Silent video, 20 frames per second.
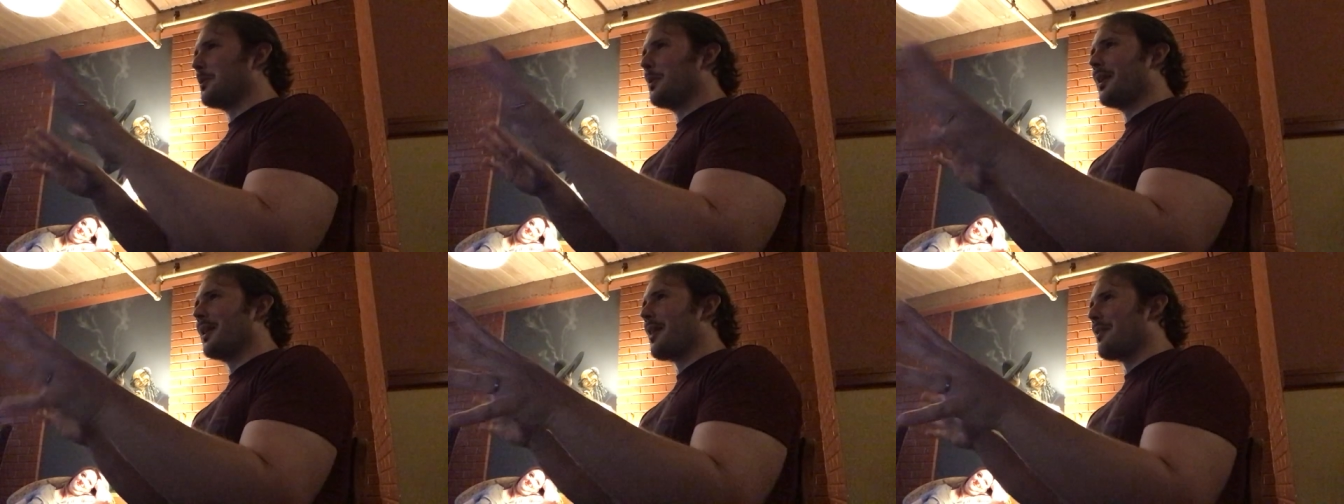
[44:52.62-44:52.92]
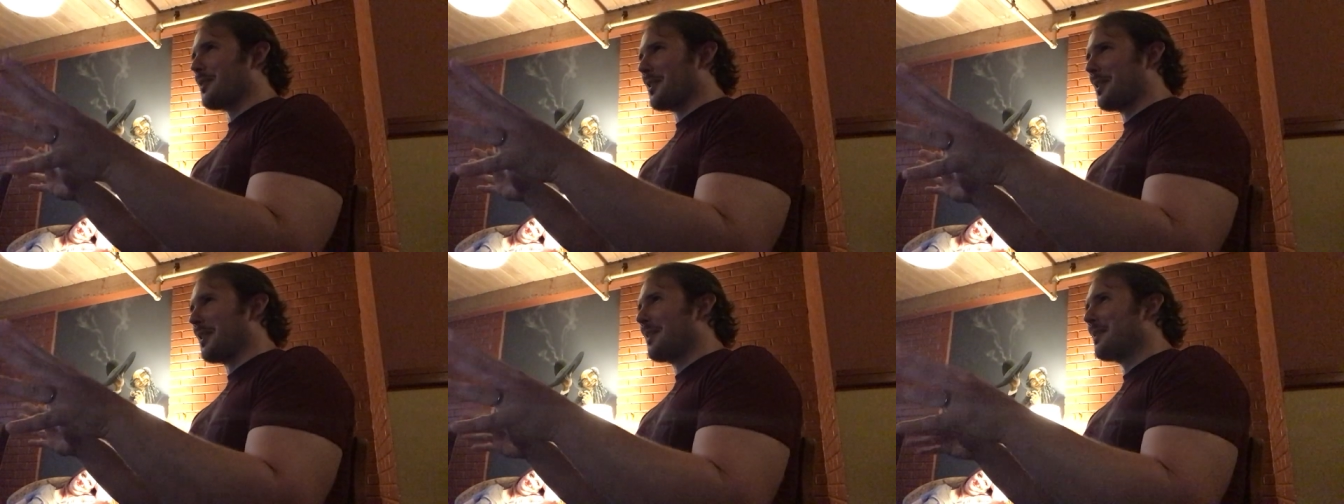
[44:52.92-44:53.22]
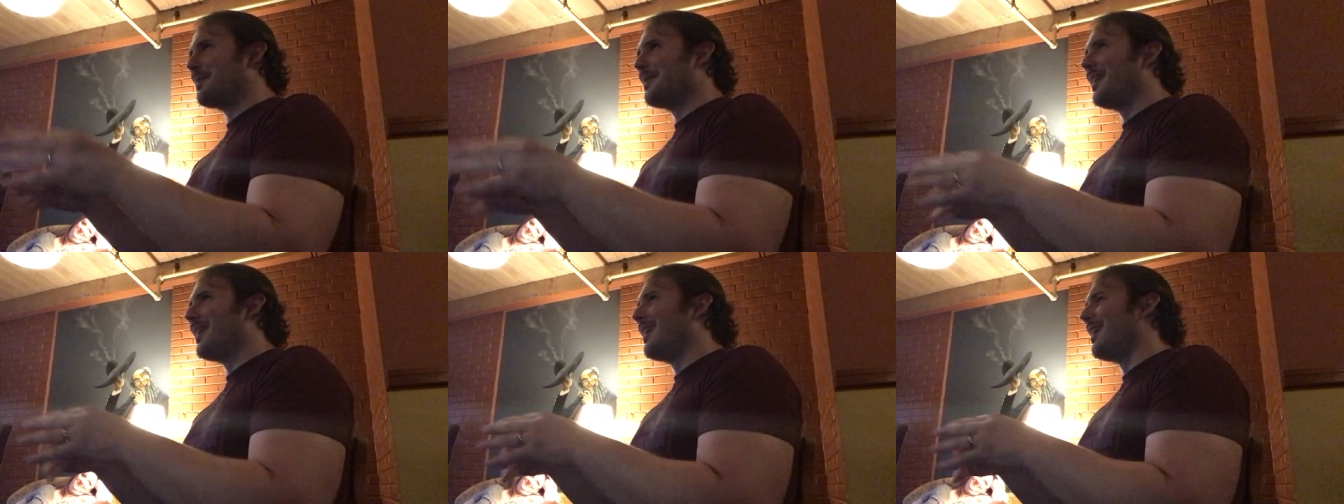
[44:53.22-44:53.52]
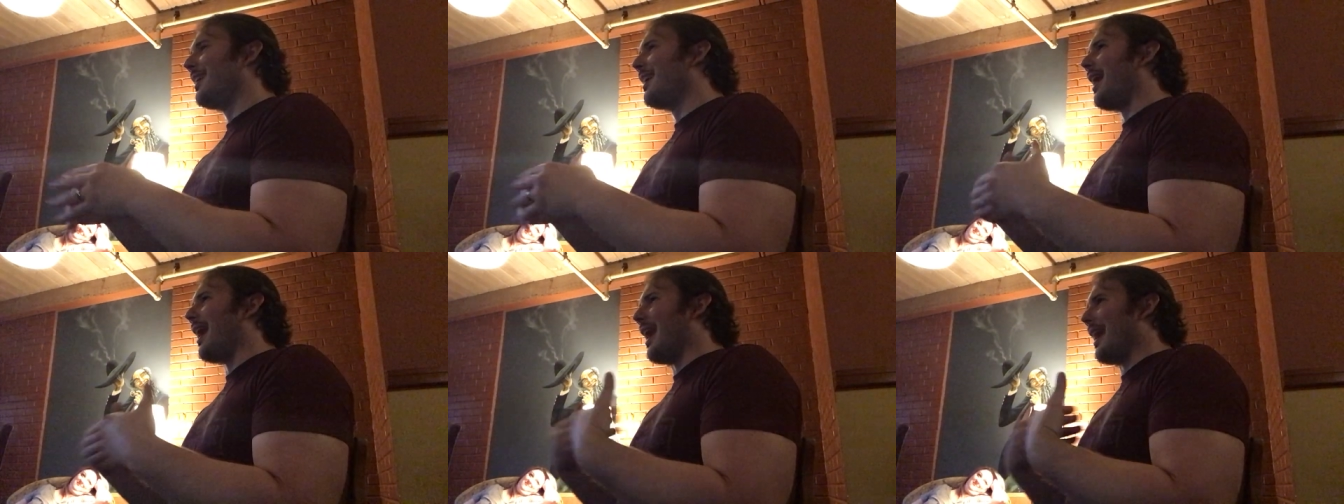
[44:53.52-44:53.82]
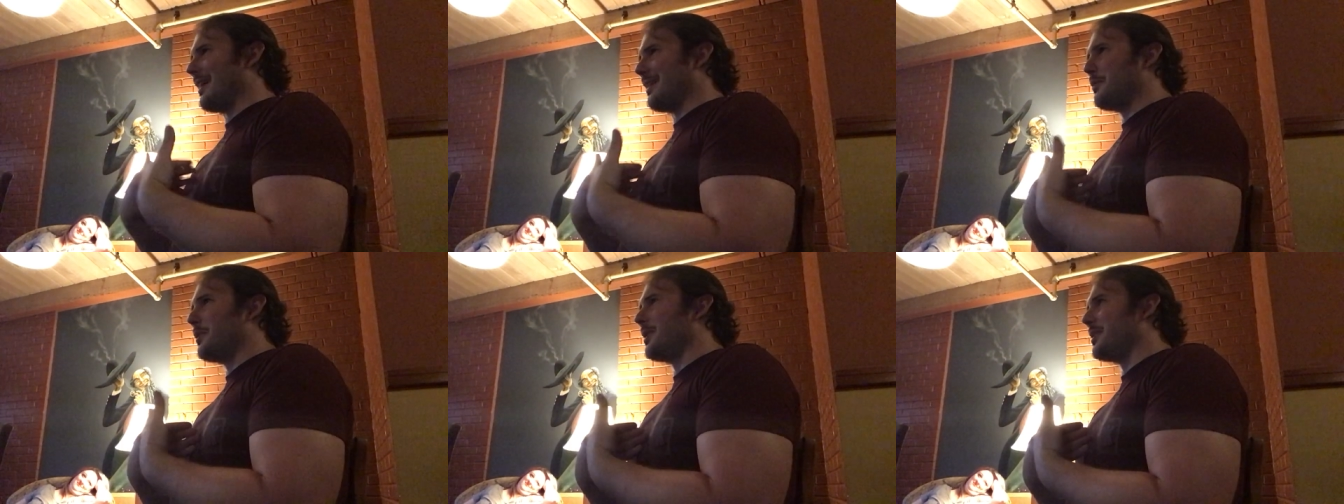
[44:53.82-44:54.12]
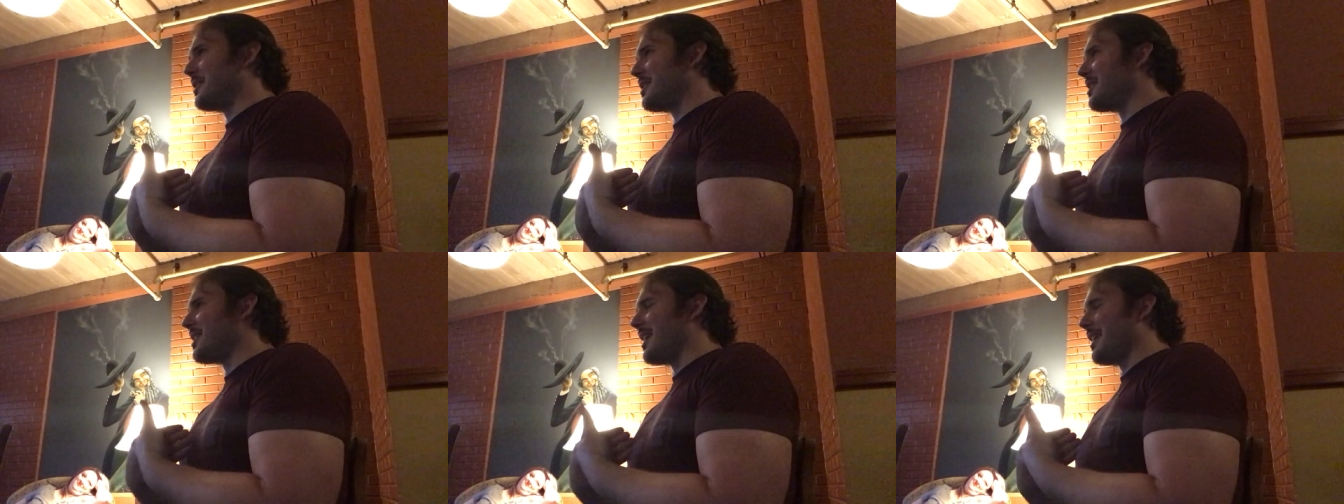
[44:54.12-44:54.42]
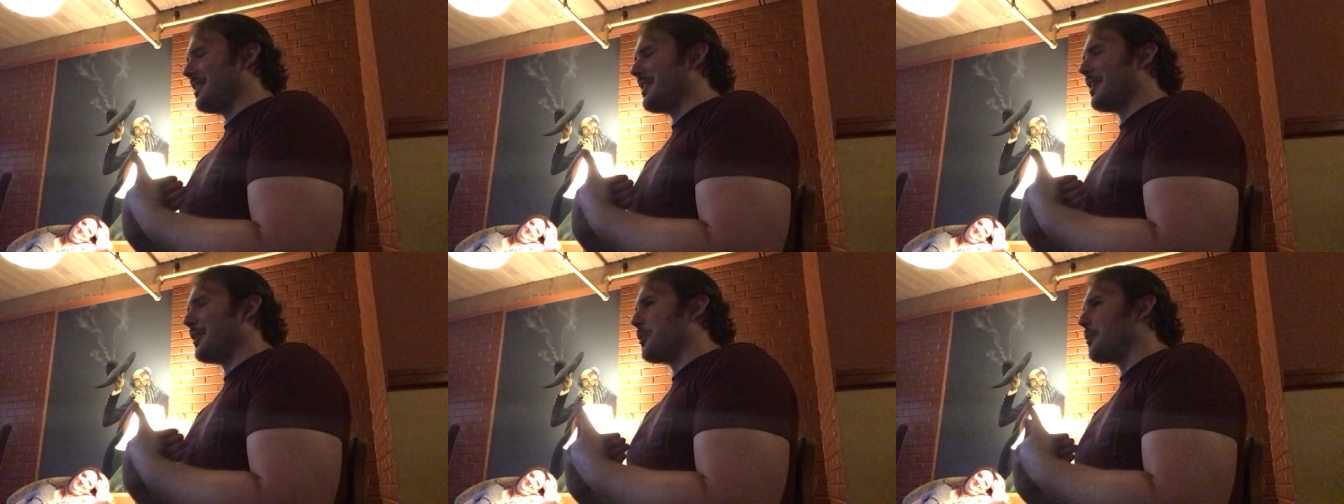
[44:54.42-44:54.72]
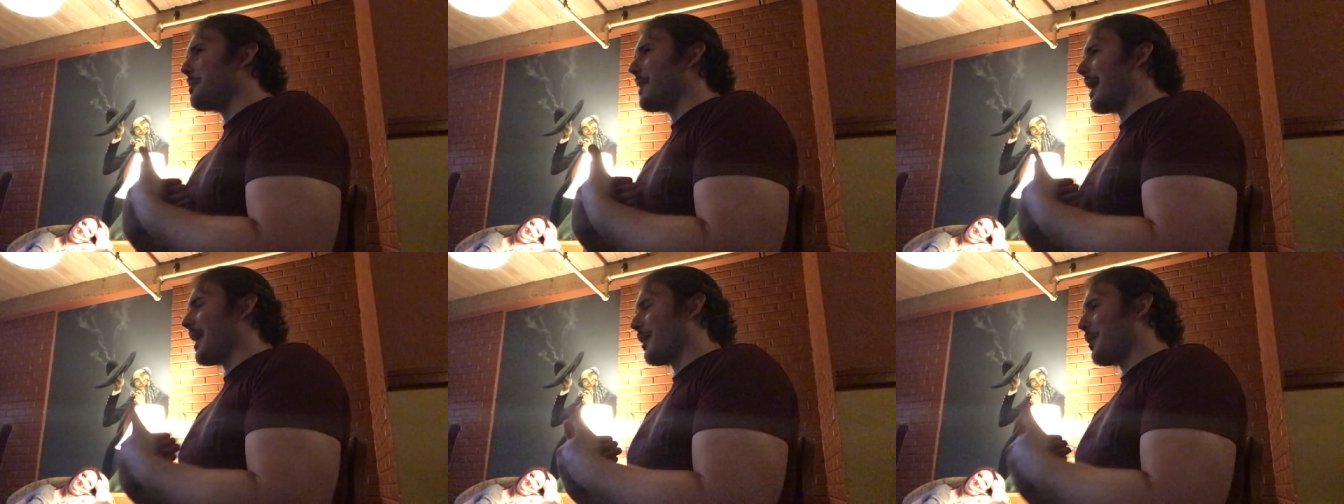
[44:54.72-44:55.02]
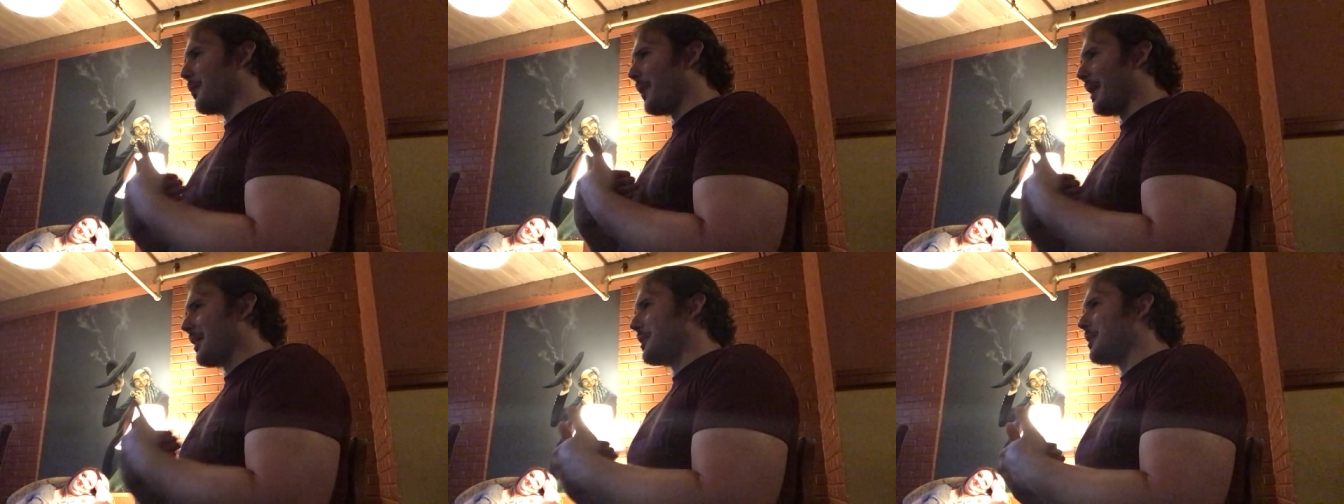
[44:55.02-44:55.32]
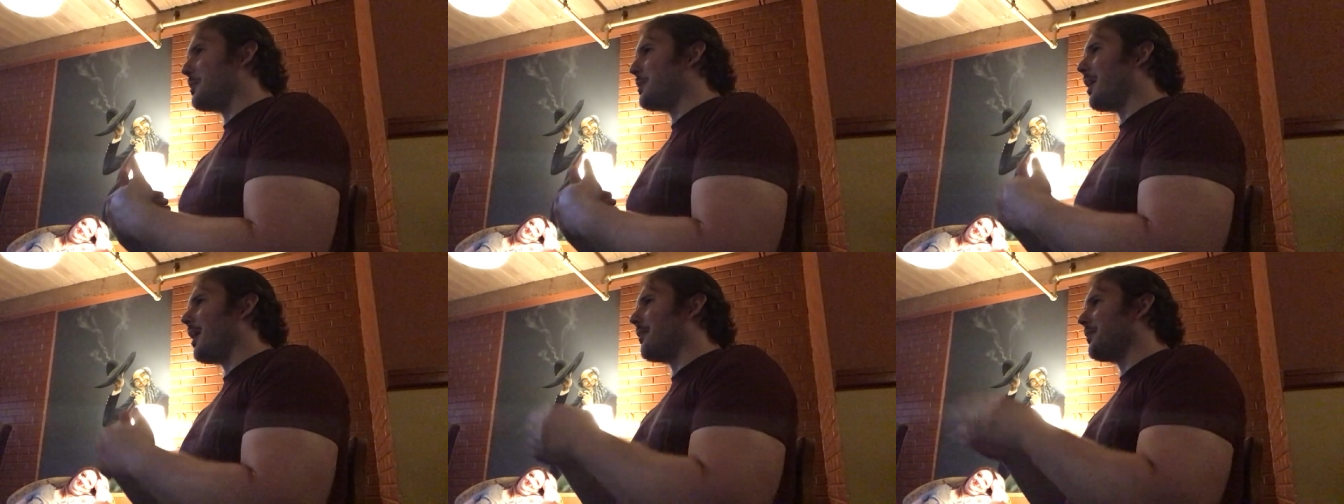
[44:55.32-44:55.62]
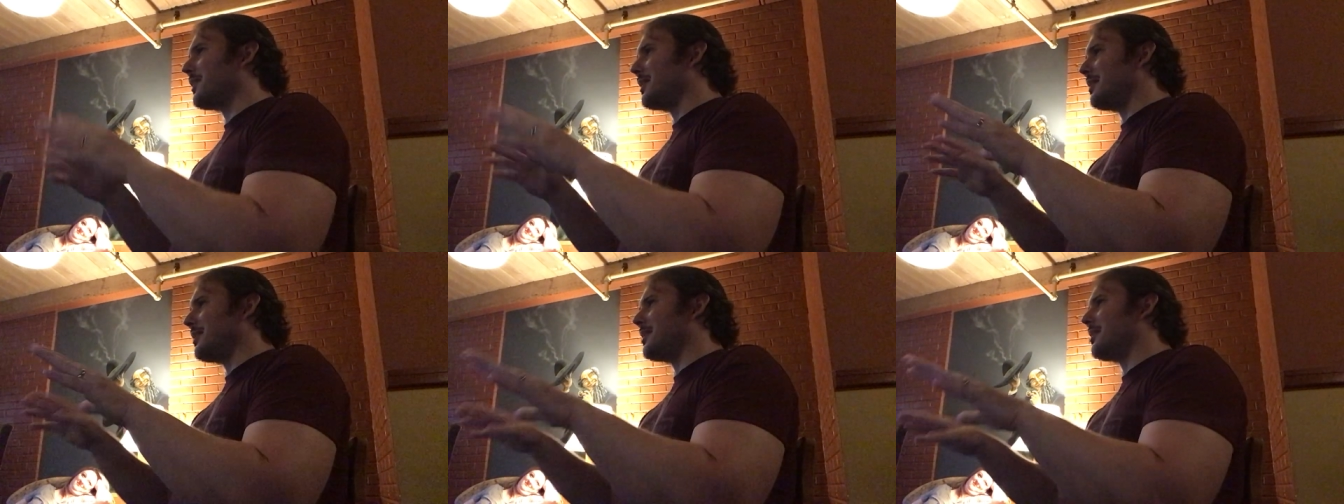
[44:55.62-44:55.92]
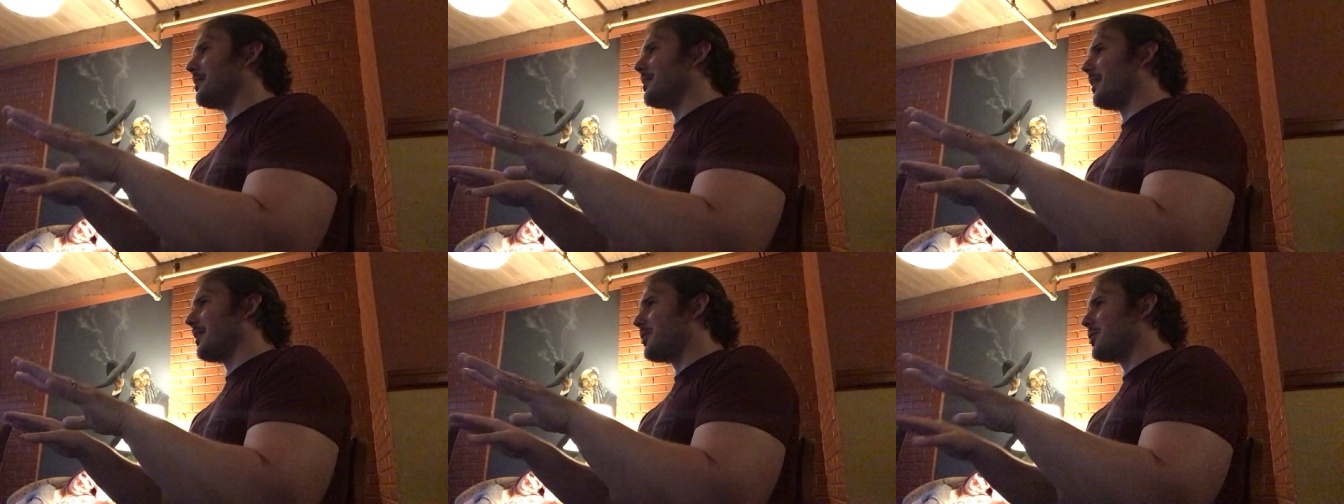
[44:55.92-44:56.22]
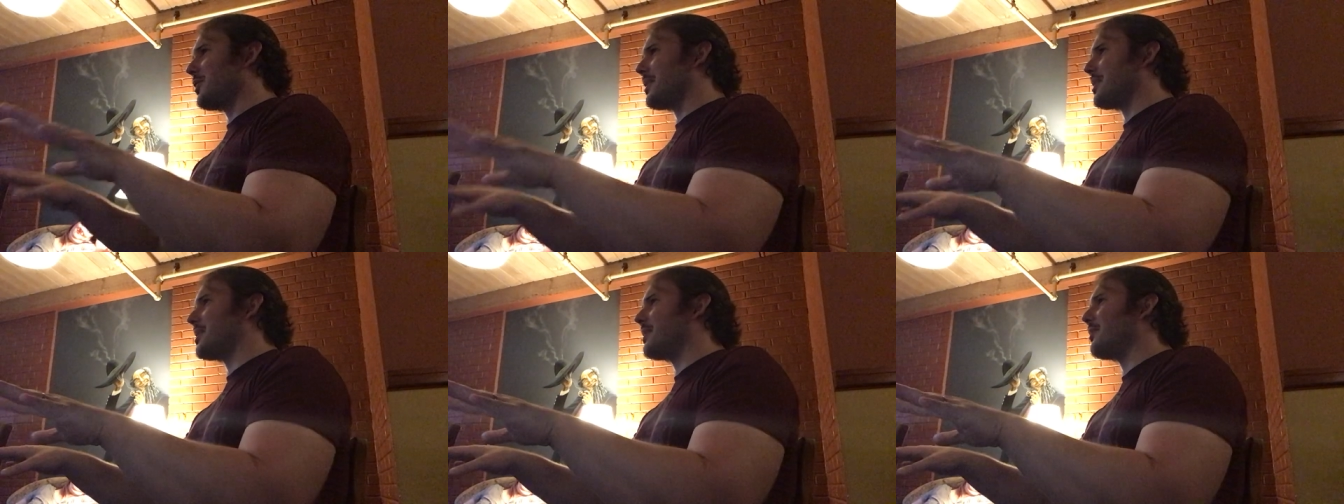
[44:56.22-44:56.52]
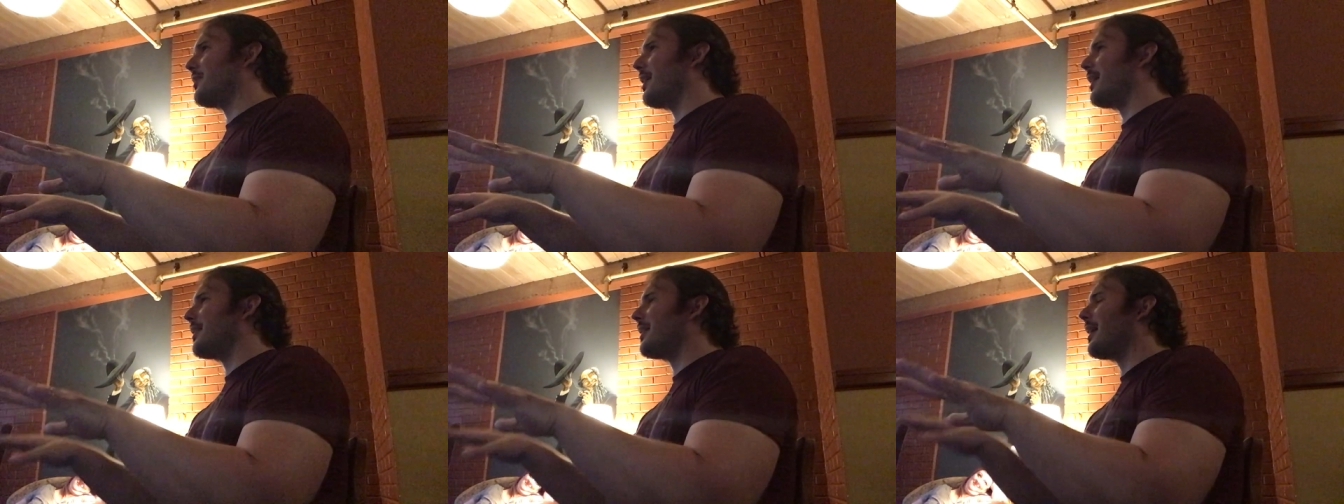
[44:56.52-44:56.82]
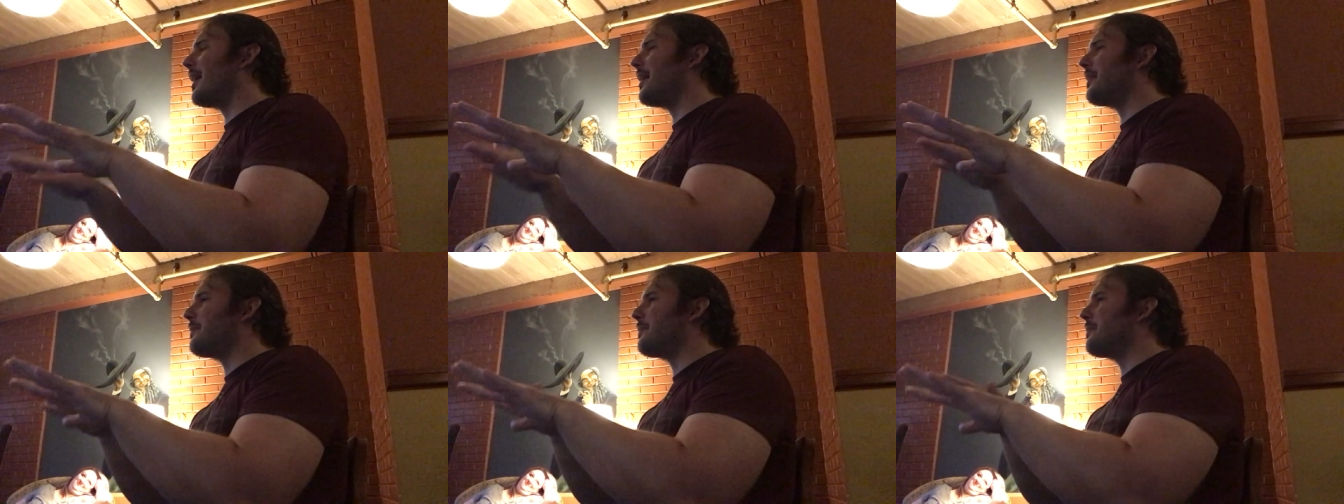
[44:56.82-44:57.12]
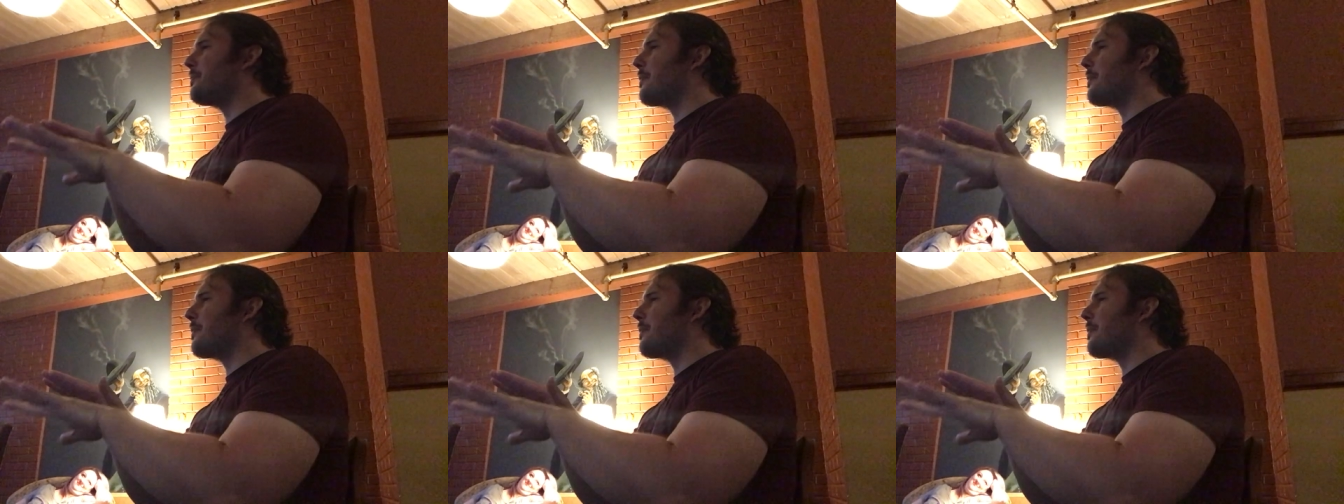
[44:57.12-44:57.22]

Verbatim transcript: whatever. I would sing Nickelback way too often to like justify that.